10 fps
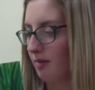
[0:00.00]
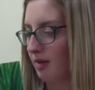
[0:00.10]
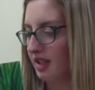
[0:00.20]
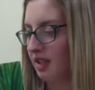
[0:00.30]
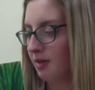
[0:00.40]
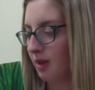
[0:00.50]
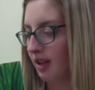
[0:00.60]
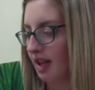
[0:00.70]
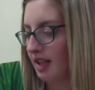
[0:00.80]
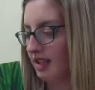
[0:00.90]
Buzzy
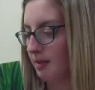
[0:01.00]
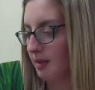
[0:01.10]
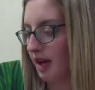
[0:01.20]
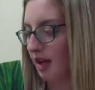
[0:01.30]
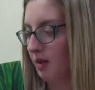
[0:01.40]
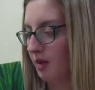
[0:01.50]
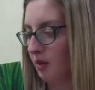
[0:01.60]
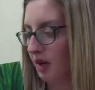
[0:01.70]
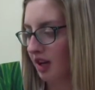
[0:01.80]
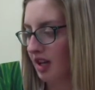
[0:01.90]
realized the petal would
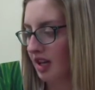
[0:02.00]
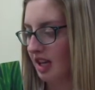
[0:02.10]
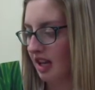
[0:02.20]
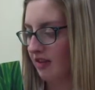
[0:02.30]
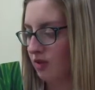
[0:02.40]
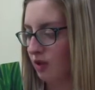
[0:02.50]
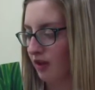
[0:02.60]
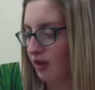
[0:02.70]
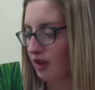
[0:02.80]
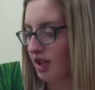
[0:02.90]
work, he gave a
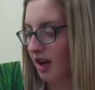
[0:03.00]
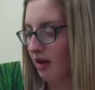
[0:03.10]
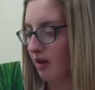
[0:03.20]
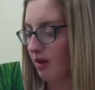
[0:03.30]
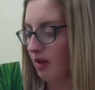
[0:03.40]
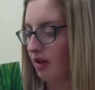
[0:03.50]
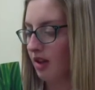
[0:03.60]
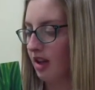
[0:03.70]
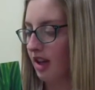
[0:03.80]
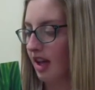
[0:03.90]
joyful shout.
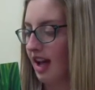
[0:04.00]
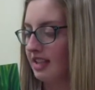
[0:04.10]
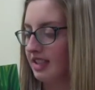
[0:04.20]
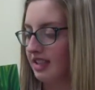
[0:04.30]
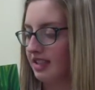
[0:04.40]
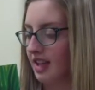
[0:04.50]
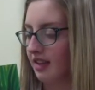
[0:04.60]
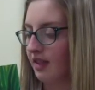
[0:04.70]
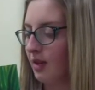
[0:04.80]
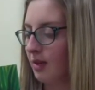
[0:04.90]
As he
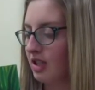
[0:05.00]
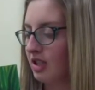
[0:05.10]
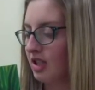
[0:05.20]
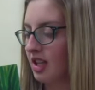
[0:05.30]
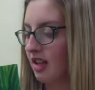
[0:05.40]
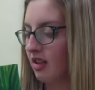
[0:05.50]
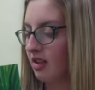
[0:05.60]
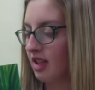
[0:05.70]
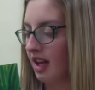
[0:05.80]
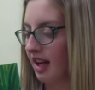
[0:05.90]
safely reached the other
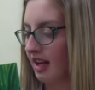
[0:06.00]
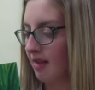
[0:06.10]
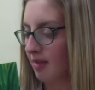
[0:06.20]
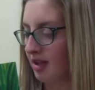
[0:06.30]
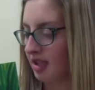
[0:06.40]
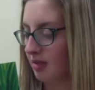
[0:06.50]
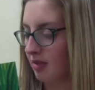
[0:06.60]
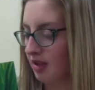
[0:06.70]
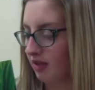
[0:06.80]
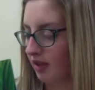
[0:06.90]
side, Buzzy
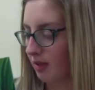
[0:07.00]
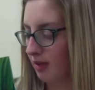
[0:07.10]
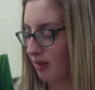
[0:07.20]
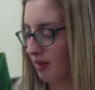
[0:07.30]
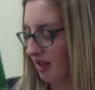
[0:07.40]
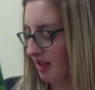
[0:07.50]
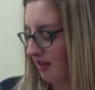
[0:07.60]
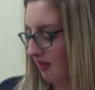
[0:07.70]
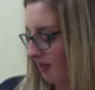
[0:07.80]
was filled with relief